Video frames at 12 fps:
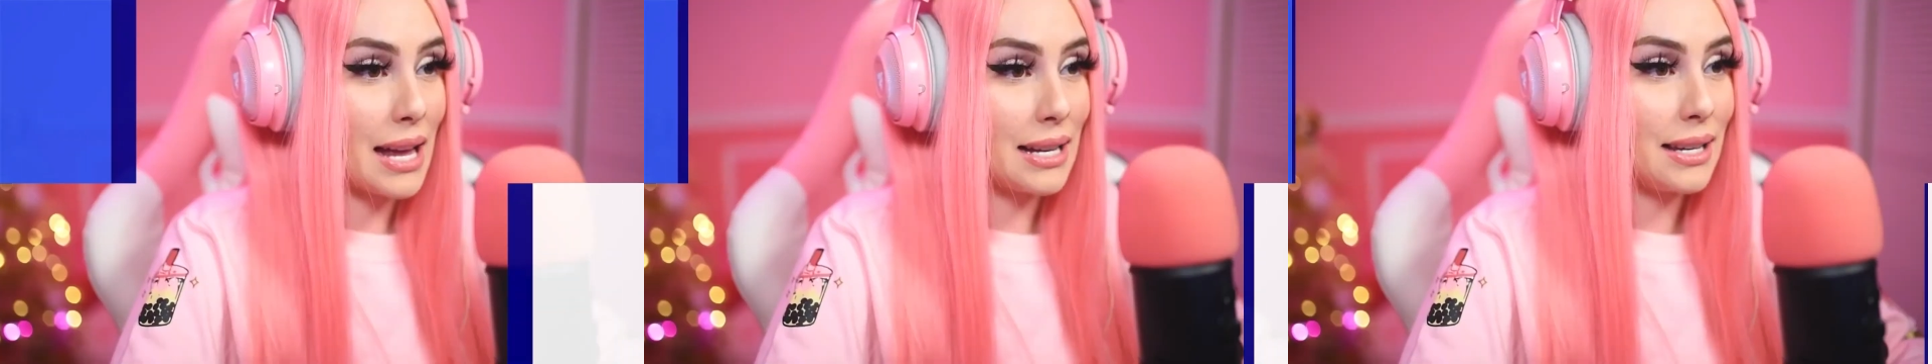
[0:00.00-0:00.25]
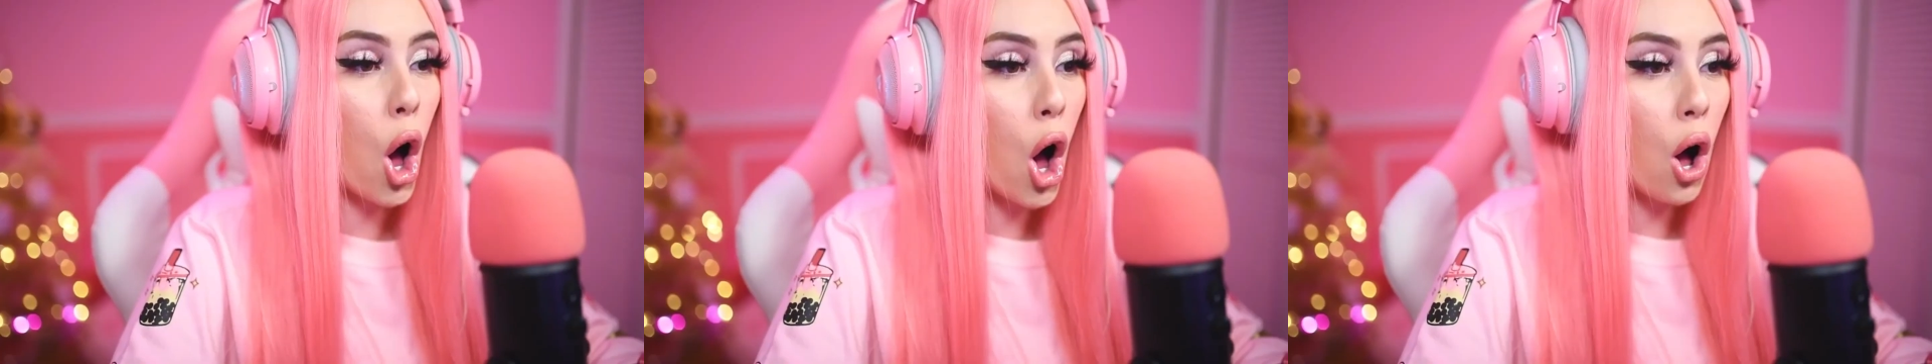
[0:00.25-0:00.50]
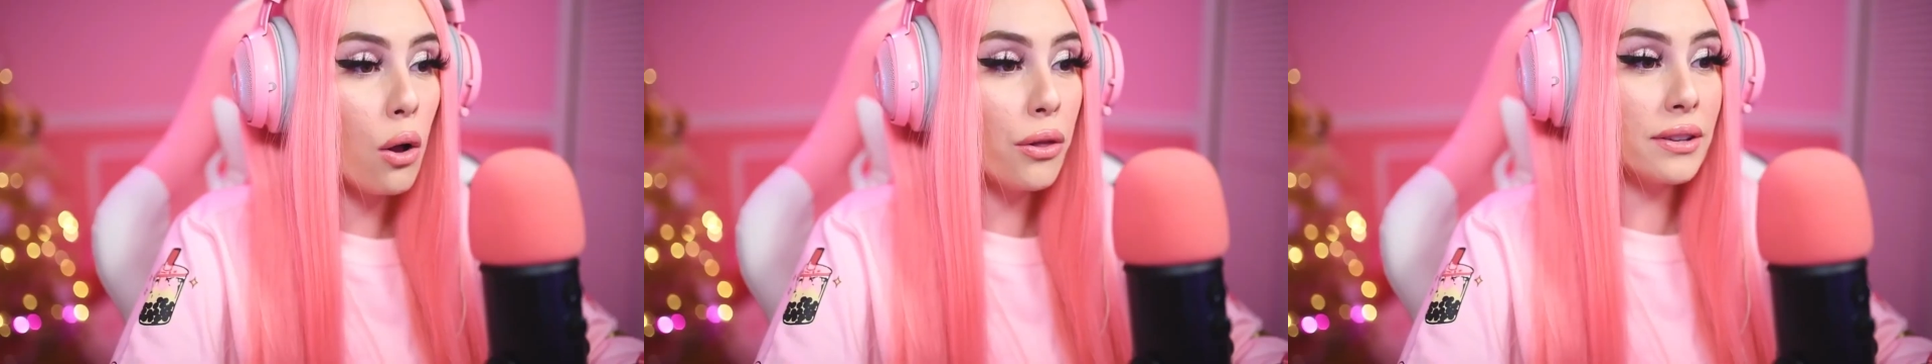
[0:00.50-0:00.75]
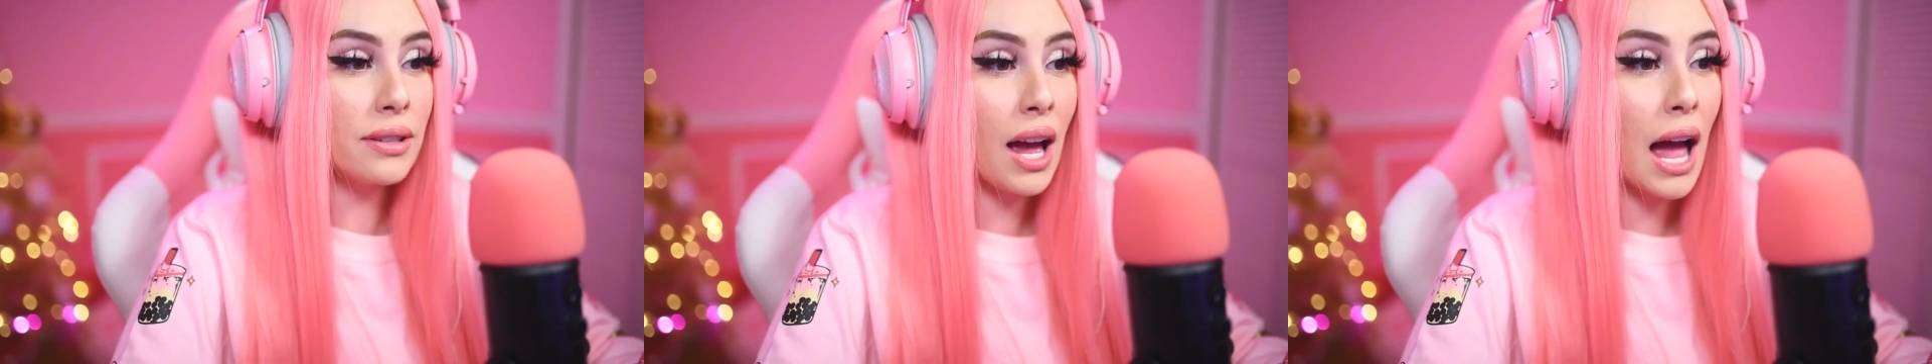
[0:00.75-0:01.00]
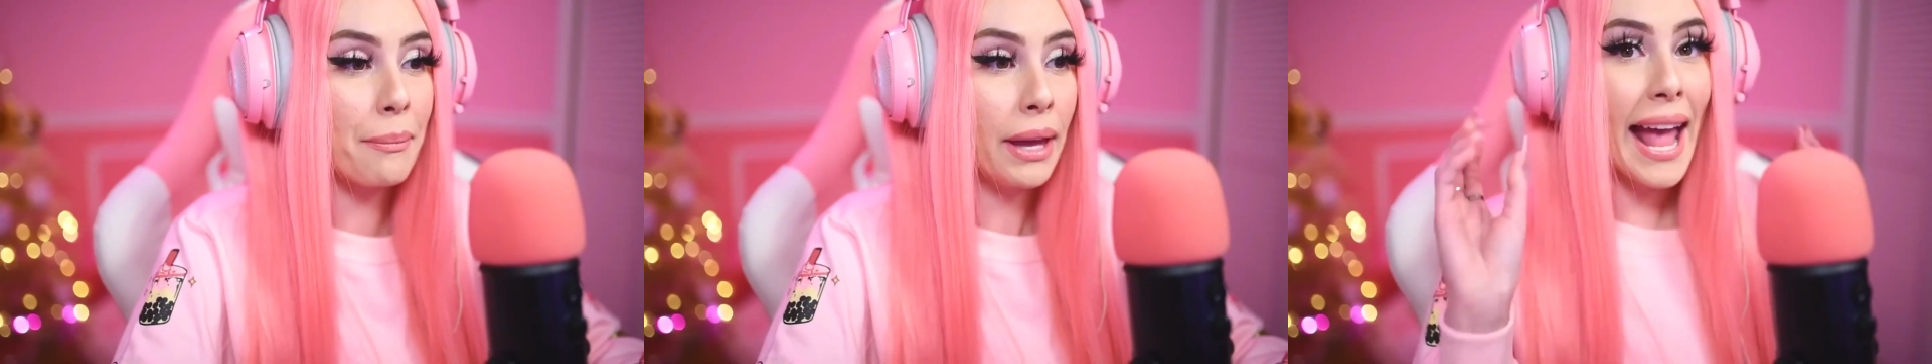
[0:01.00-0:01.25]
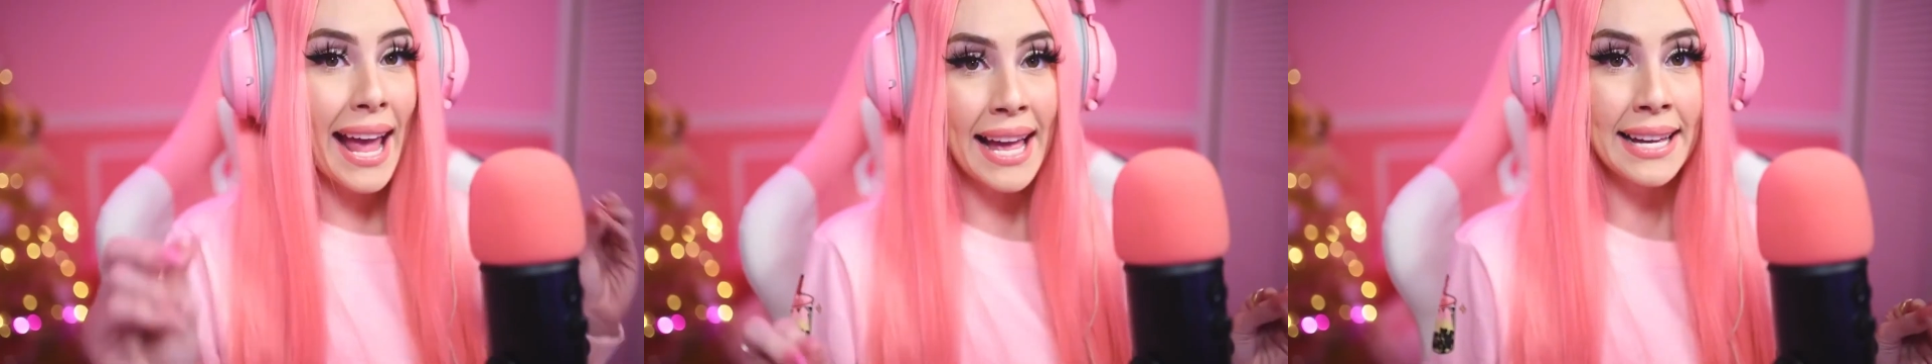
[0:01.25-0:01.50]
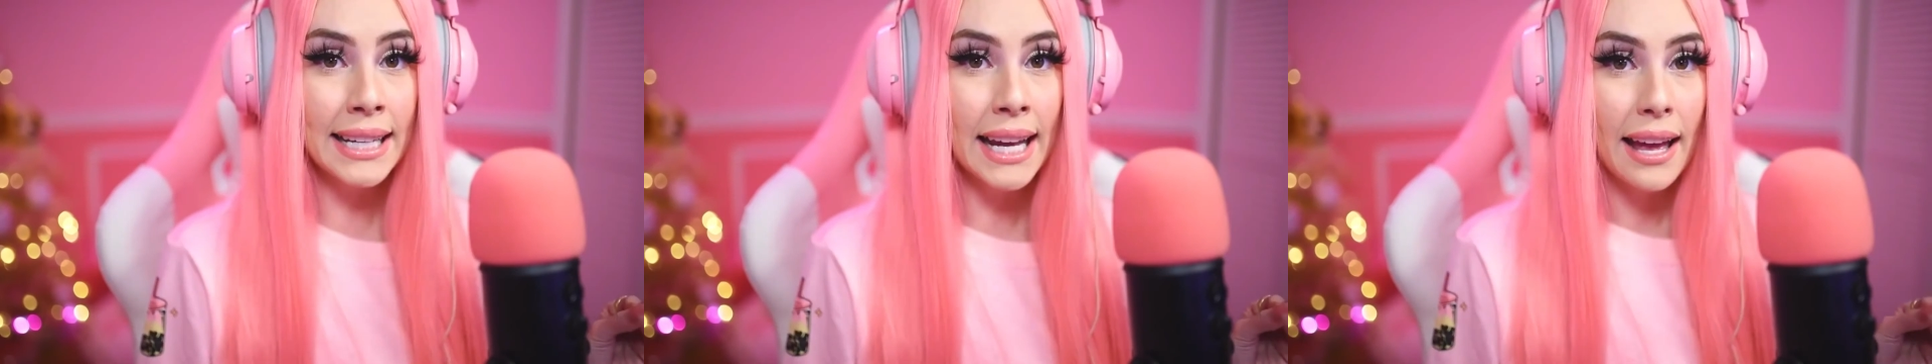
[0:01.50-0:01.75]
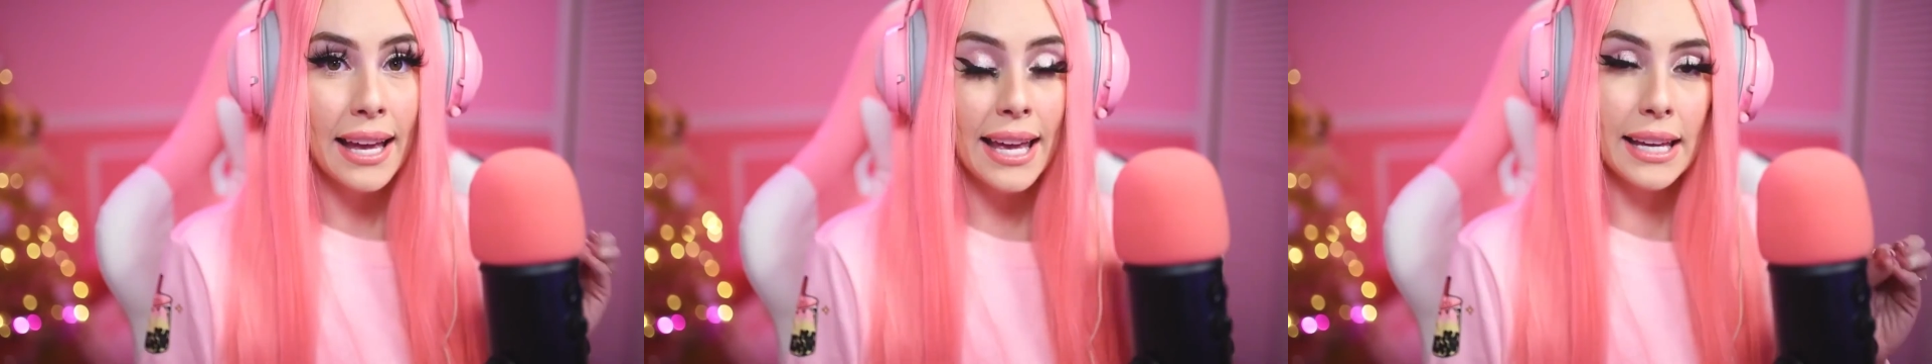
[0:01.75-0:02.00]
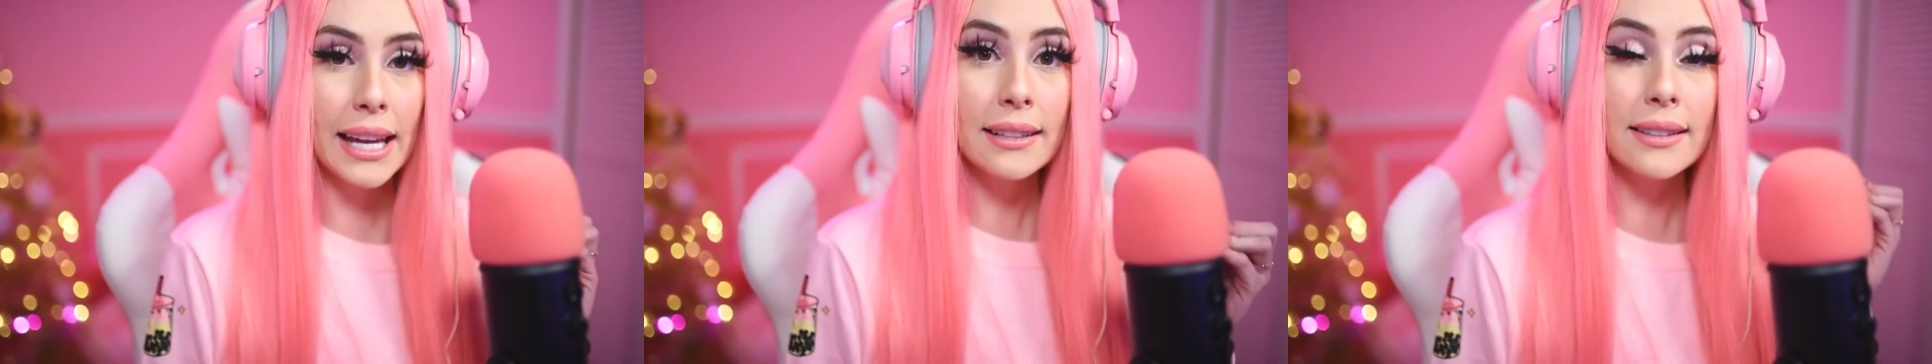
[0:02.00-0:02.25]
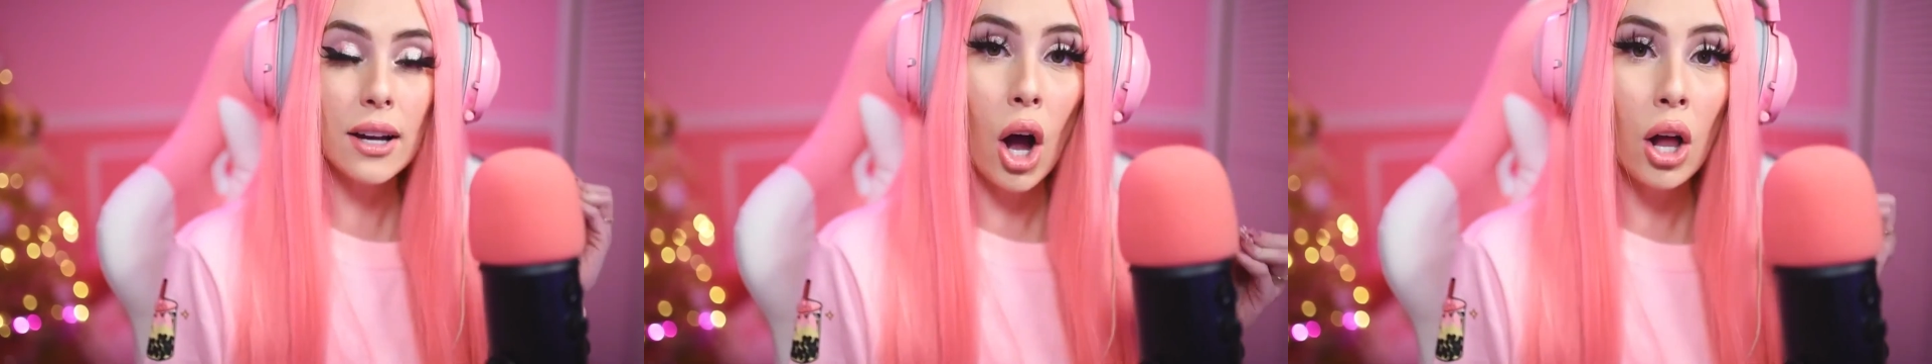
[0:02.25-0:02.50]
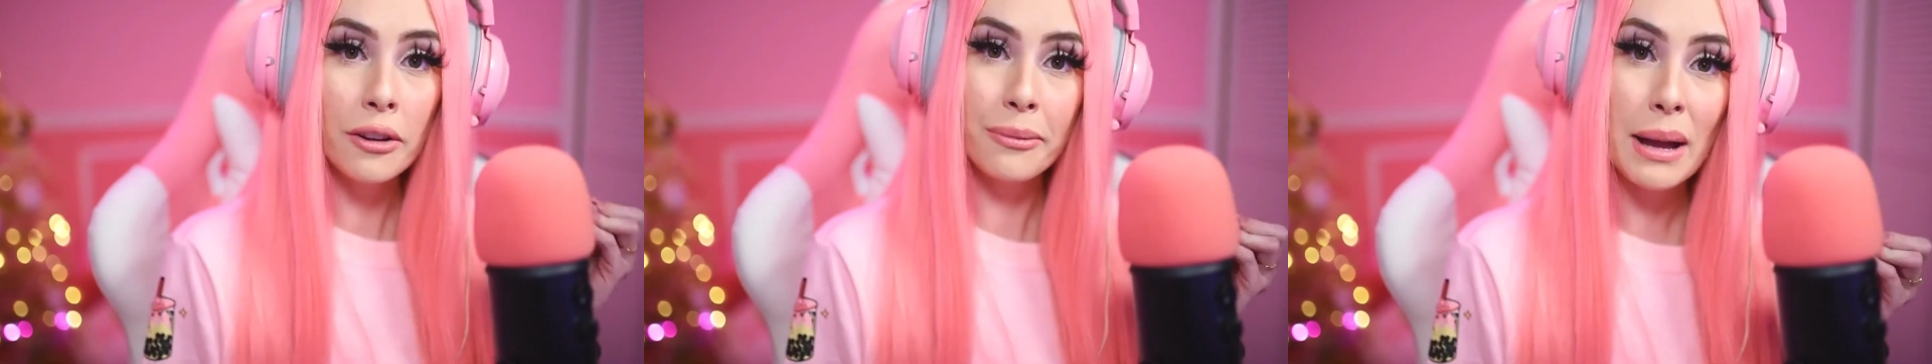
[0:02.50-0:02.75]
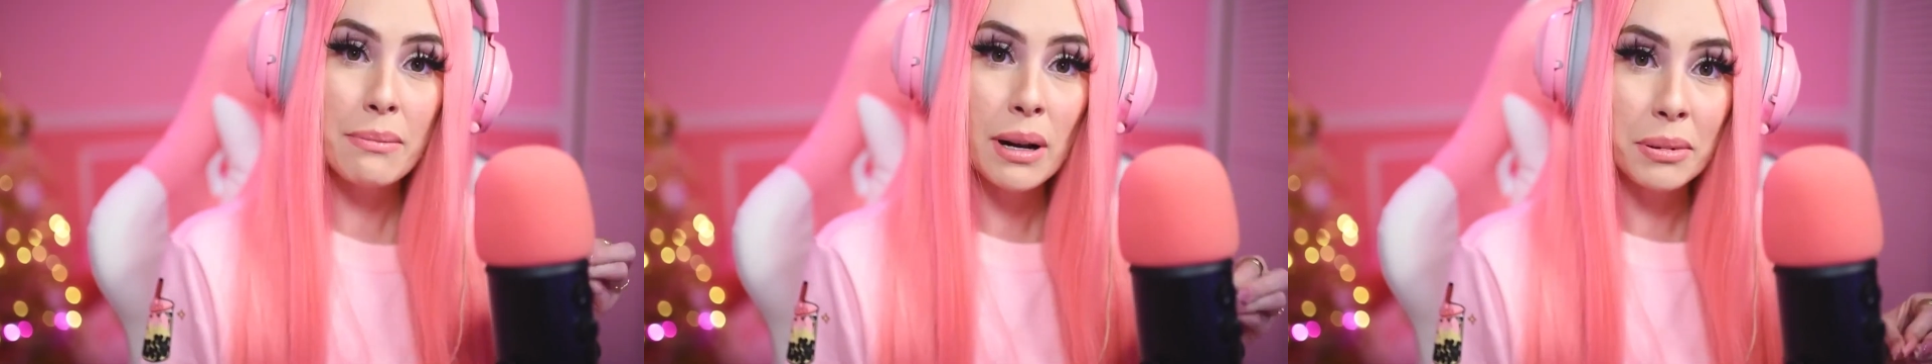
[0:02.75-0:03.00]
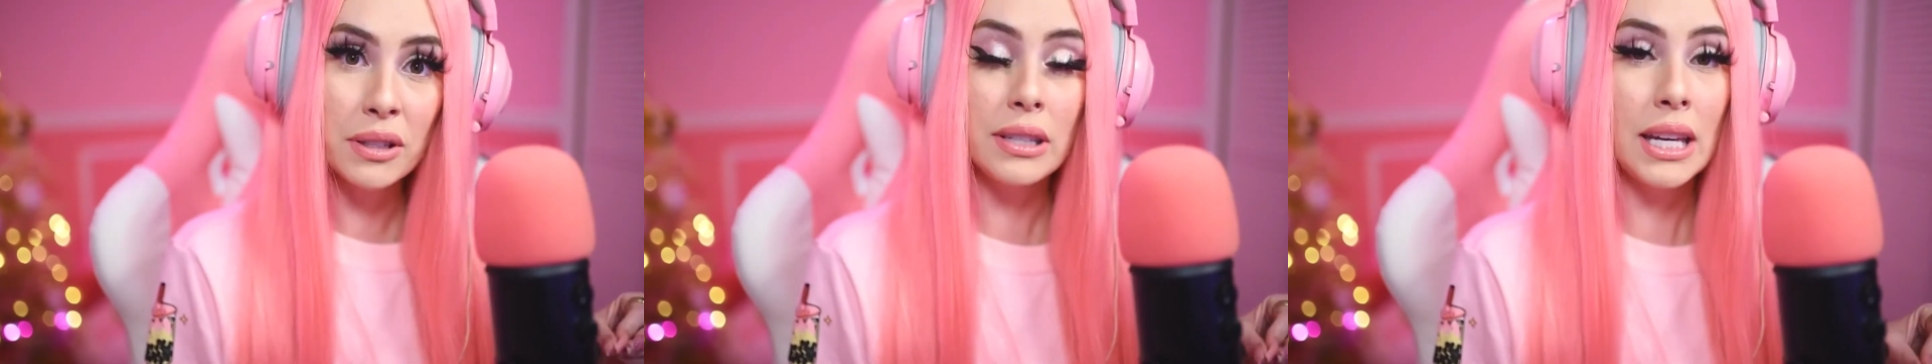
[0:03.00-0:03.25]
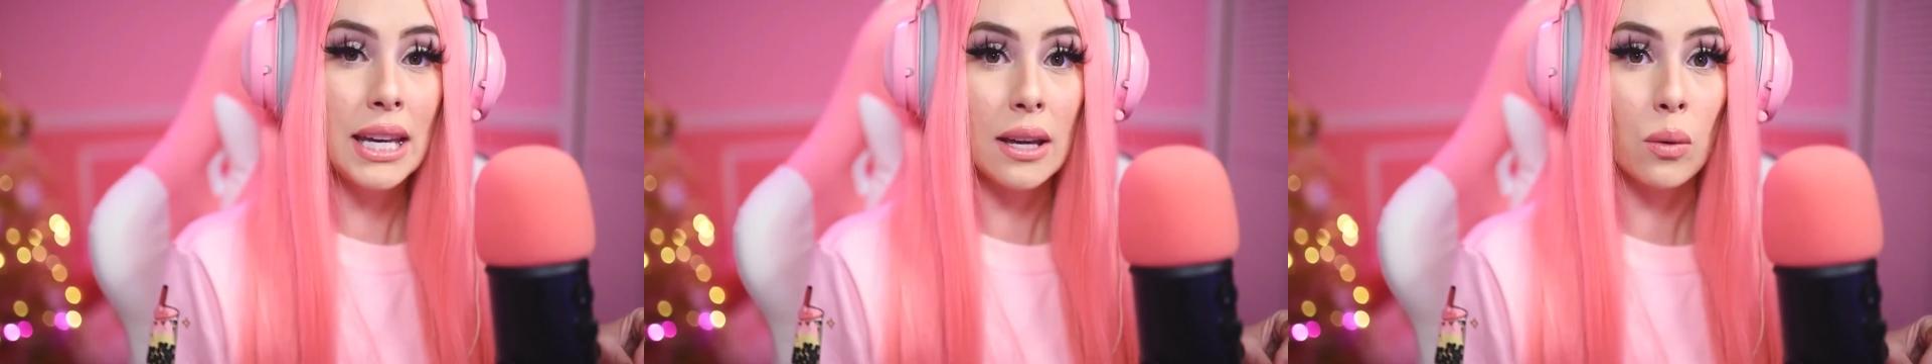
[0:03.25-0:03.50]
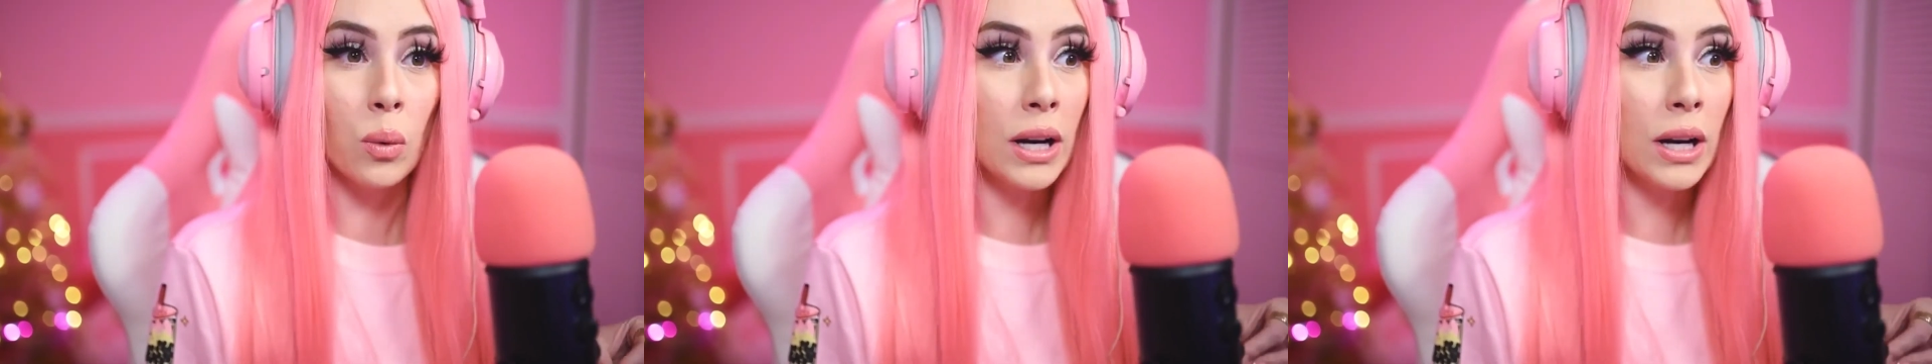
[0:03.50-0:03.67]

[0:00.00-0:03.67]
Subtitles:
And all the time, and he eats all of my bubble tea.